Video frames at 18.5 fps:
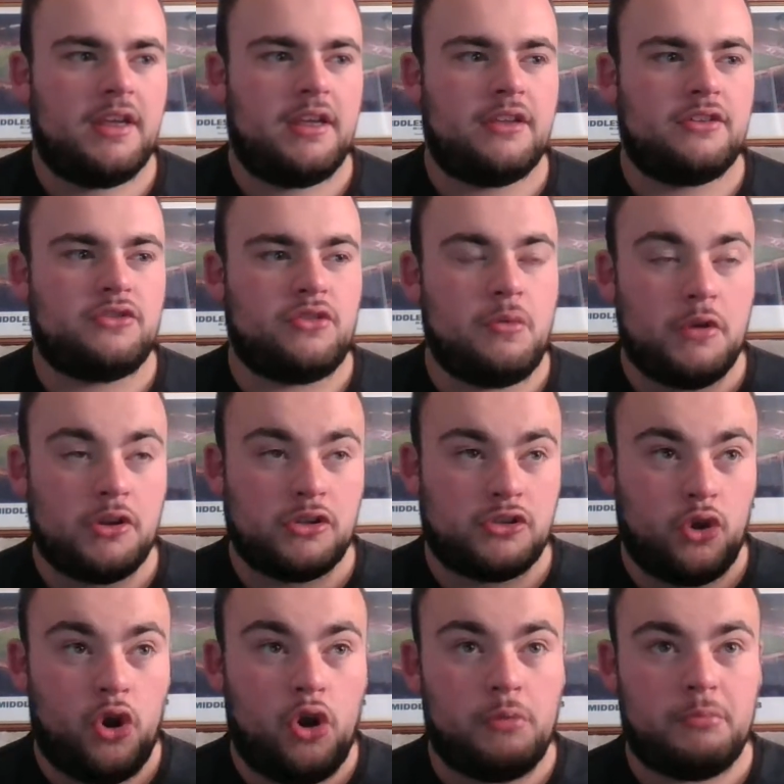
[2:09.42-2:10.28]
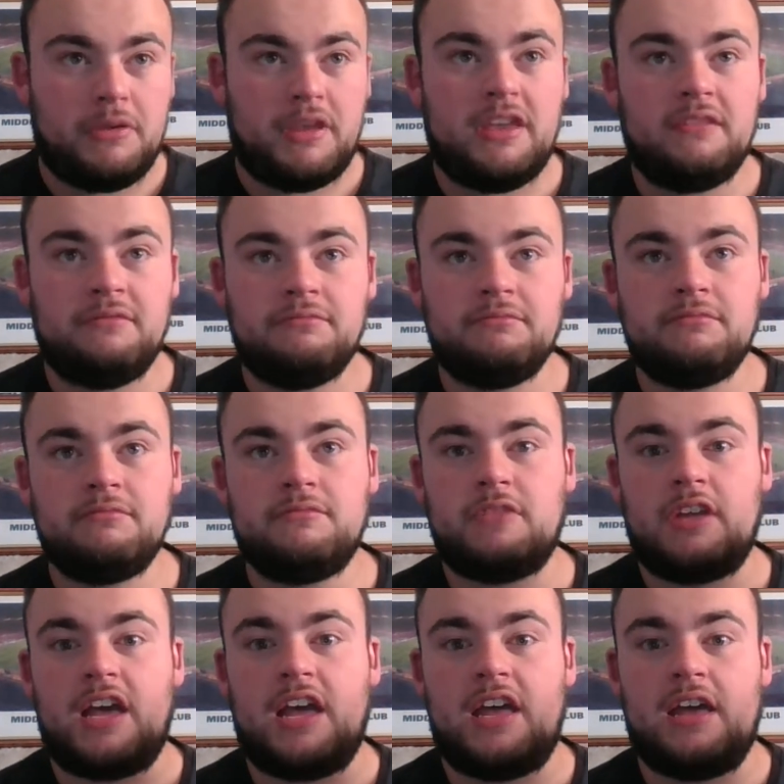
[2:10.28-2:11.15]
someone told me,
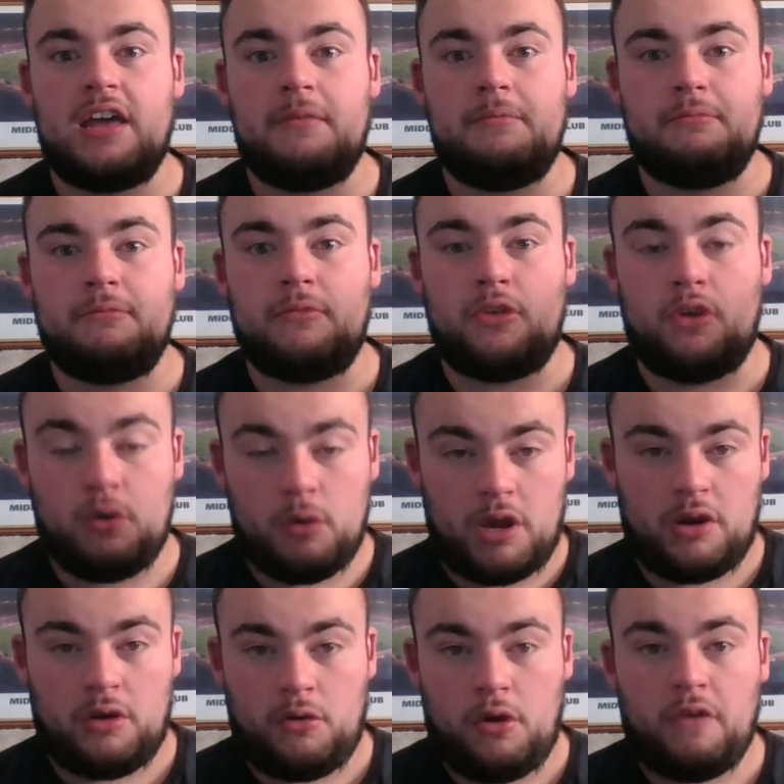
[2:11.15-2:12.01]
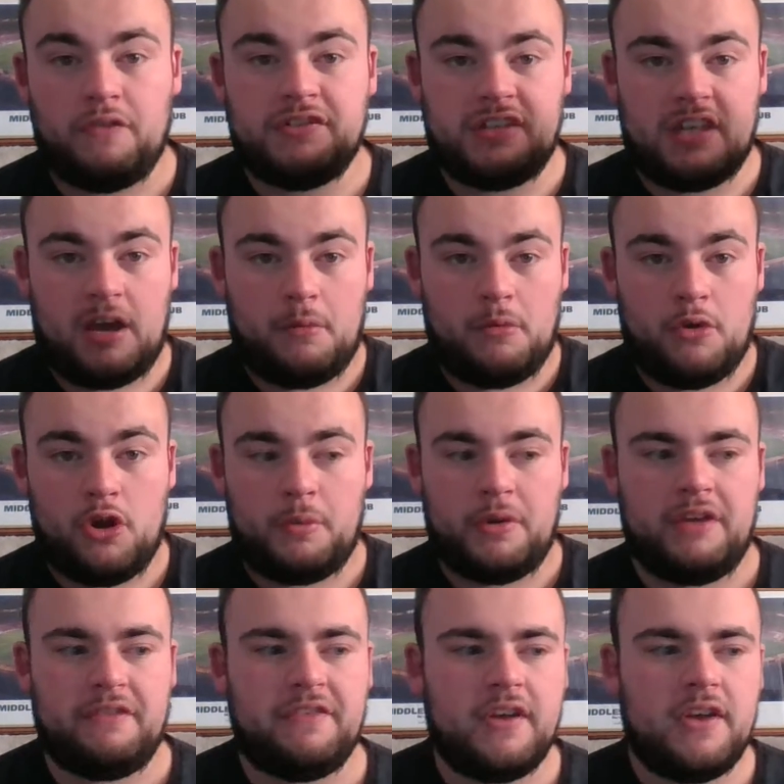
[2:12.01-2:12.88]
who I work
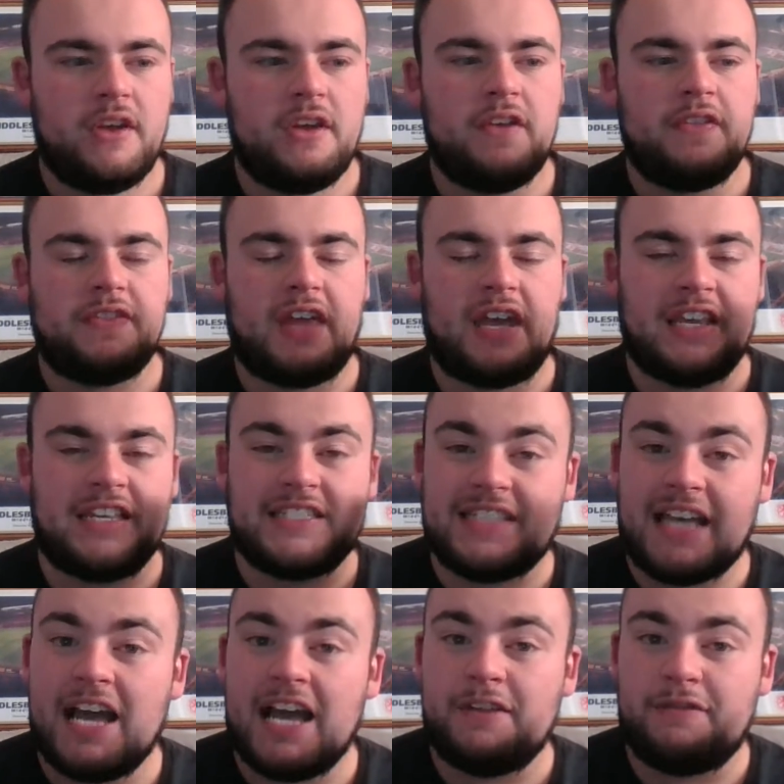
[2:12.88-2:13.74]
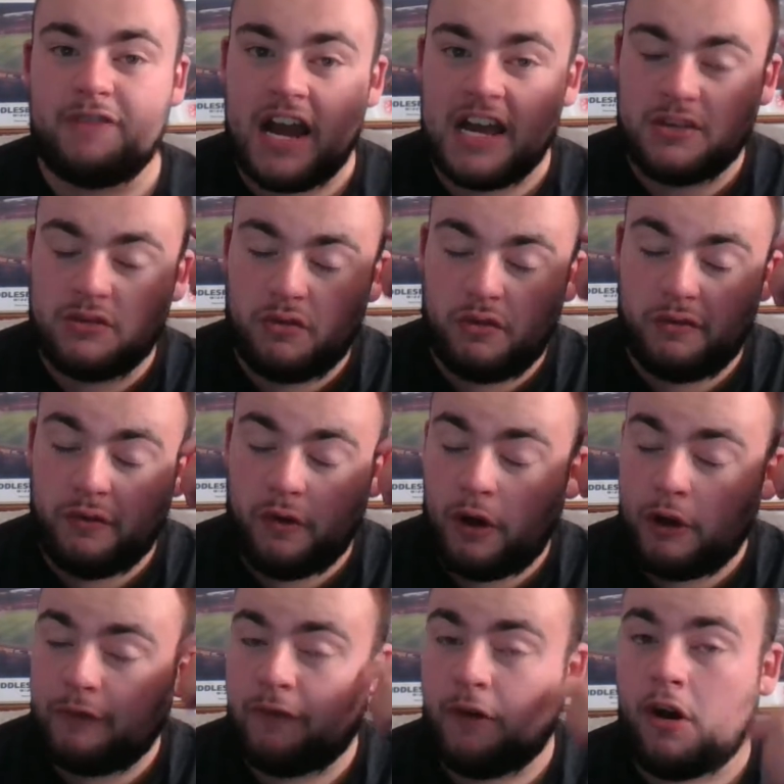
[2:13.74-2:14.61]
with, that he signed for Arsenal
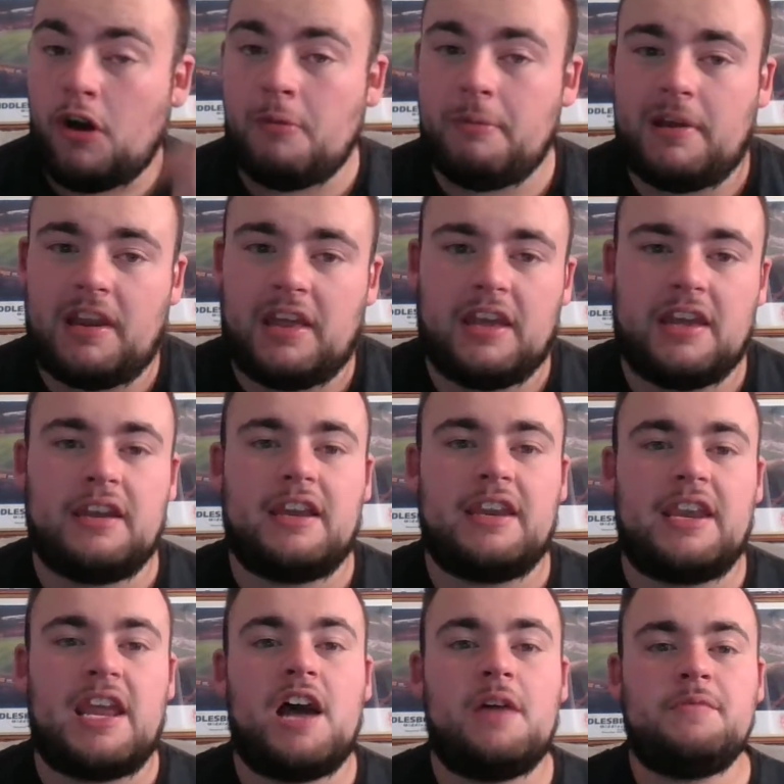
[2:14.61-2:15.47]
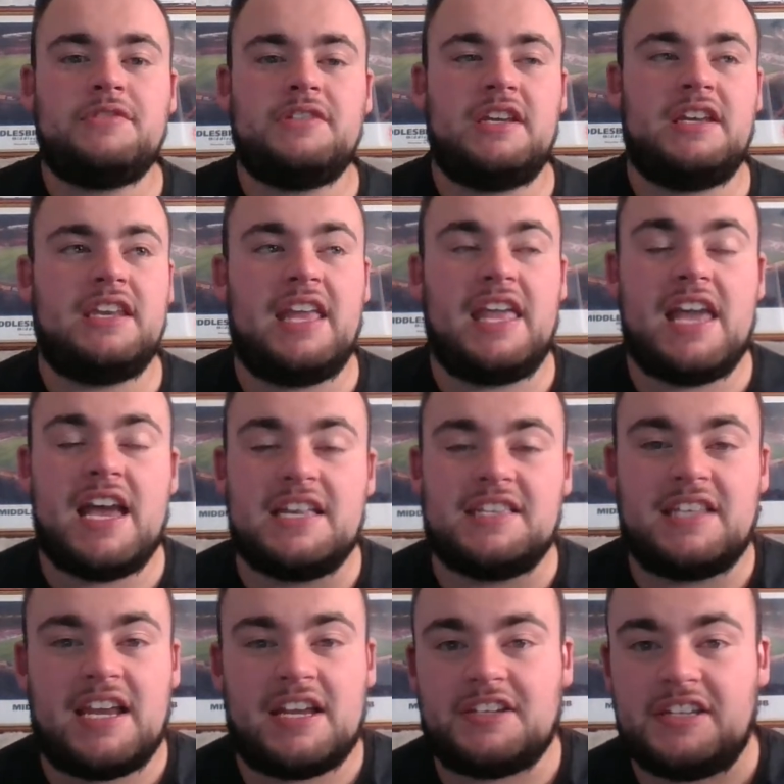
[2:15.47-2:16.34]
for £44 million, and now I'm seeing that he
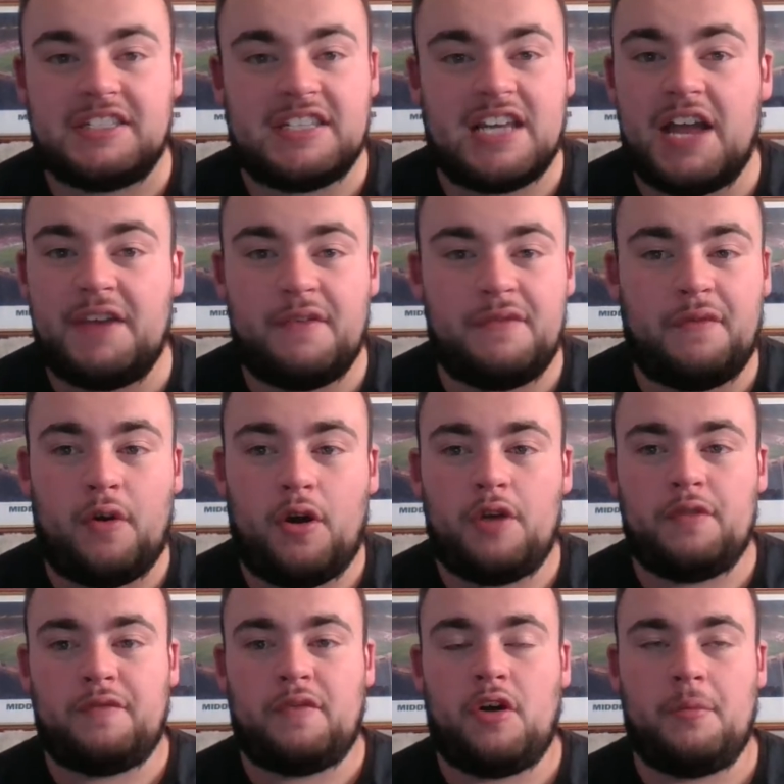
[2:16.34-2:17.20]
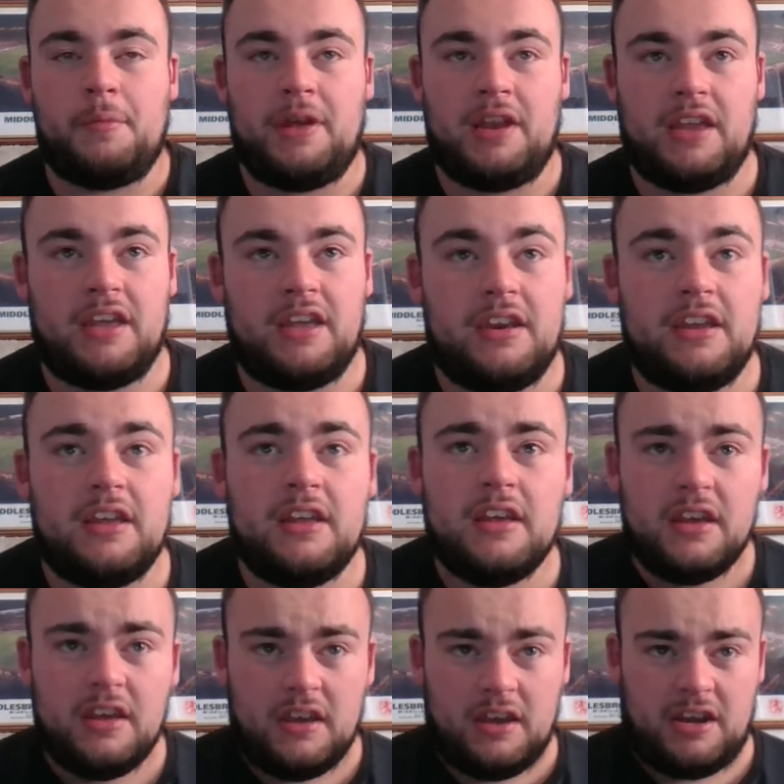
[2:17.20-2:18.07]
hasn't actually signed for £44 million.
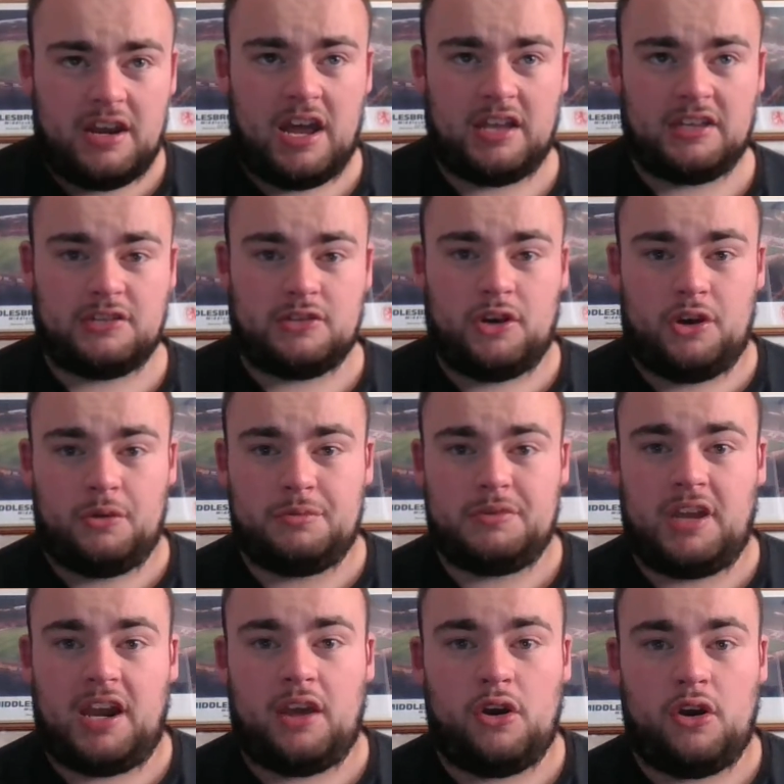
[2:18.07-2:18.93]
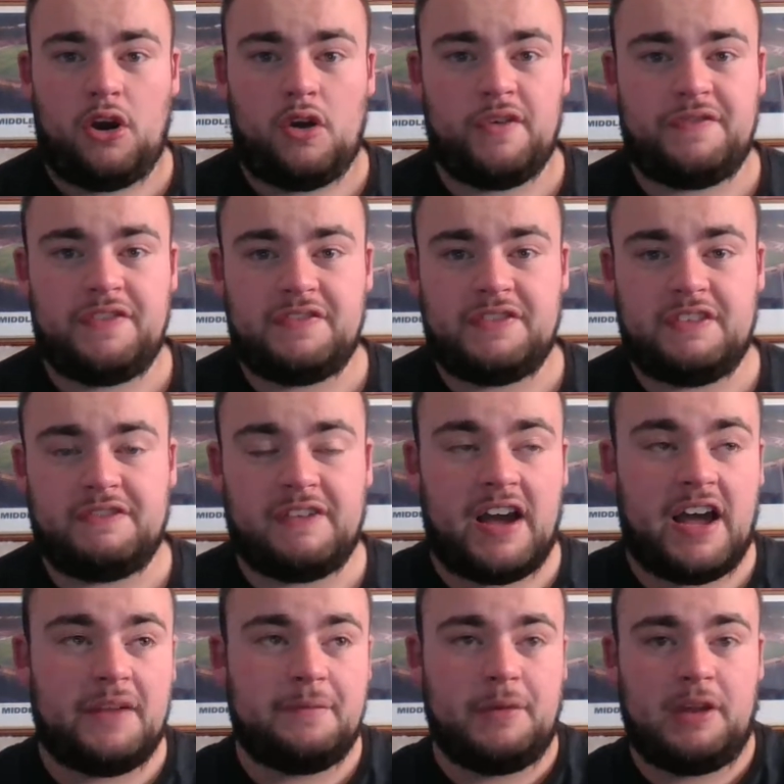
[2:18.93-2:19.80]
Now it's gone up to, like, over
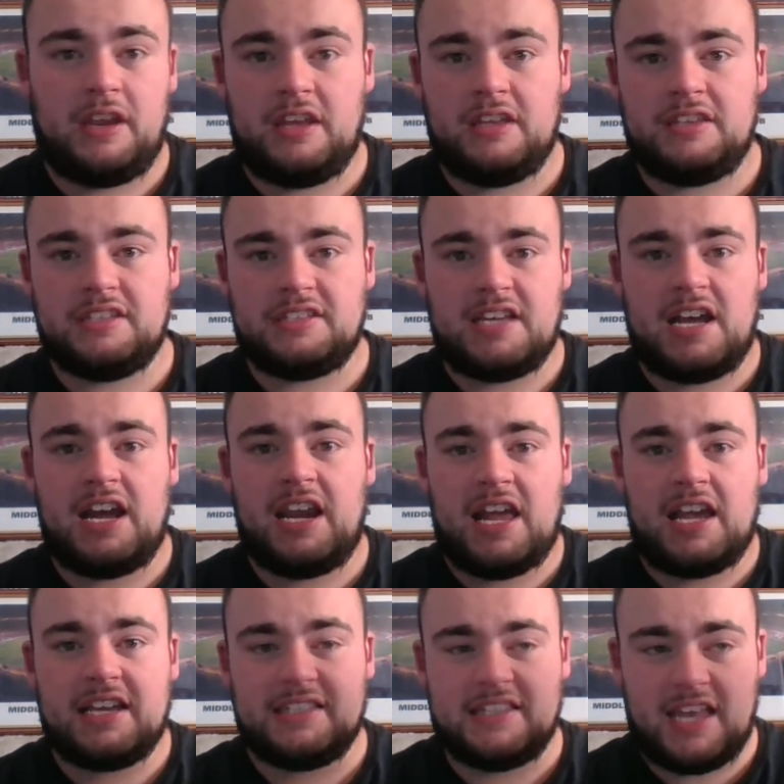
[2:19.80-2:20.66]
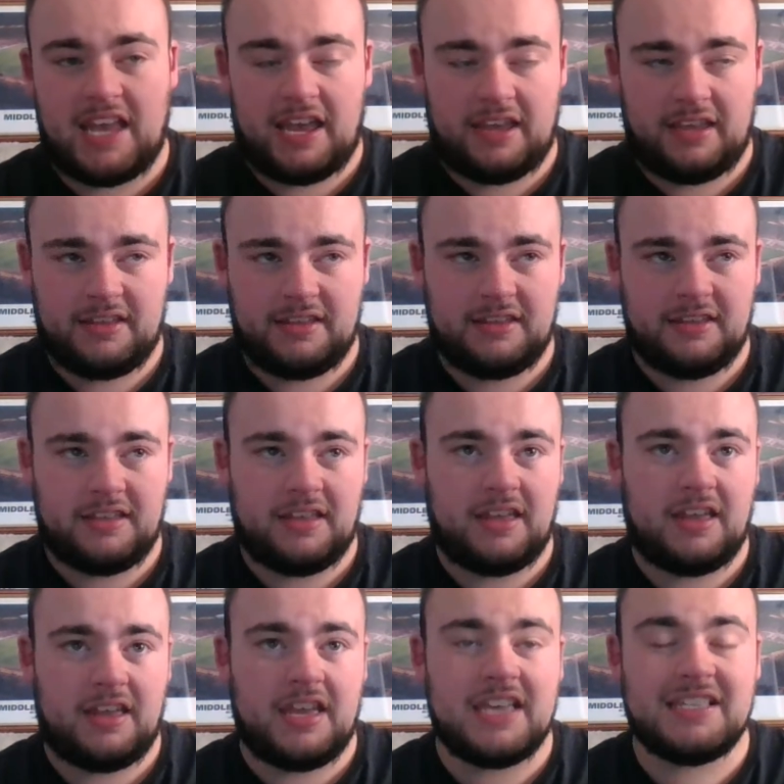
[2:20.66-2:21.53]
£55 million to sign Lacazette.
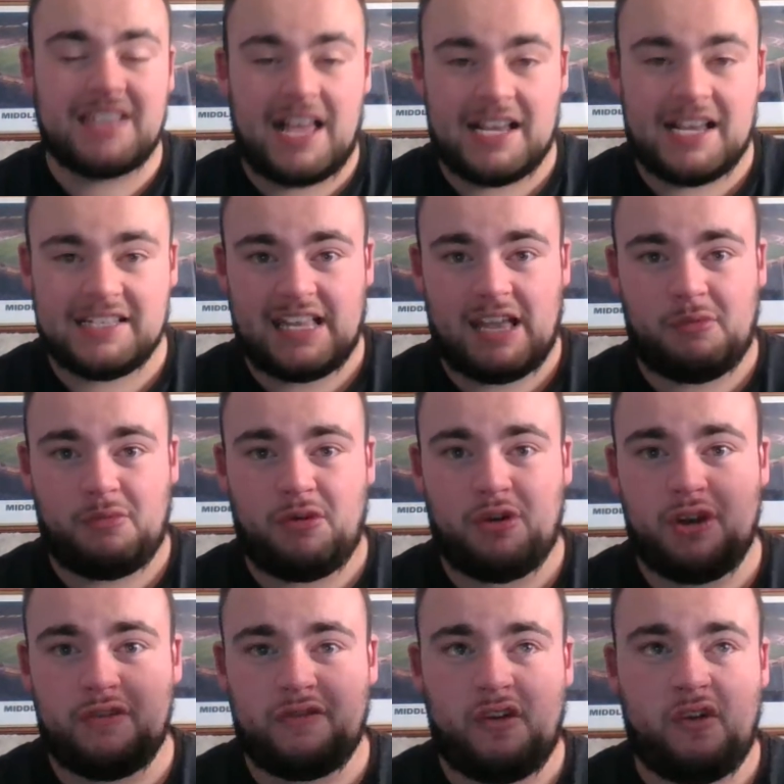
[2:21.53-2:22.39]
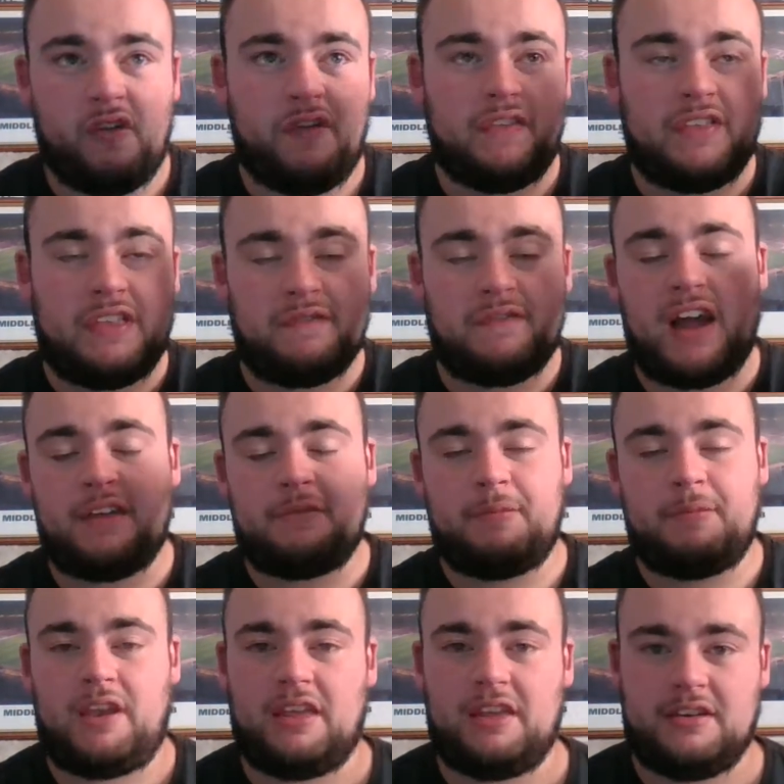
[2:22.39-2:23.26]
Is Lacazette worth over
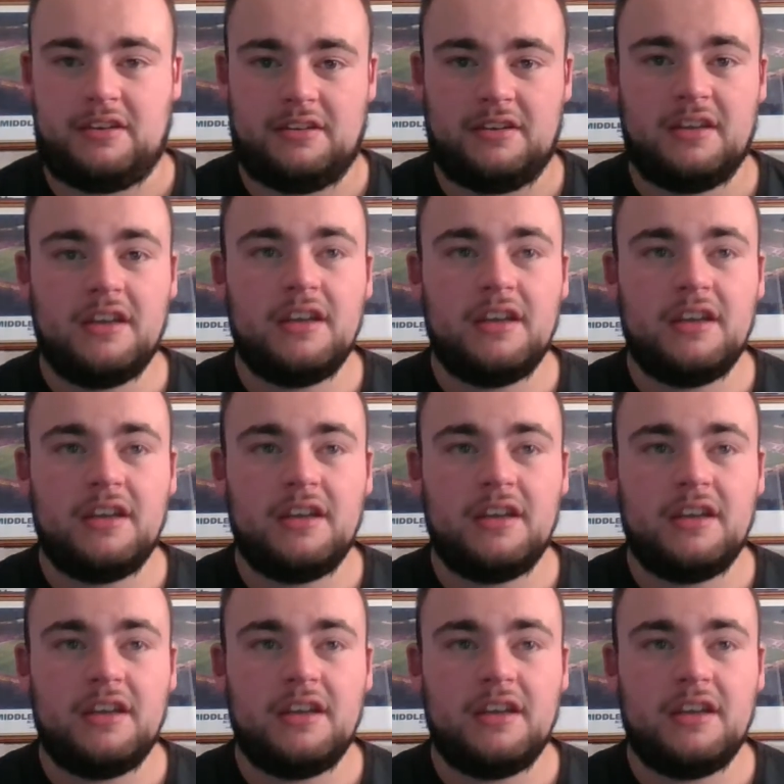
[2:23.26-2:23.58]
£55 million?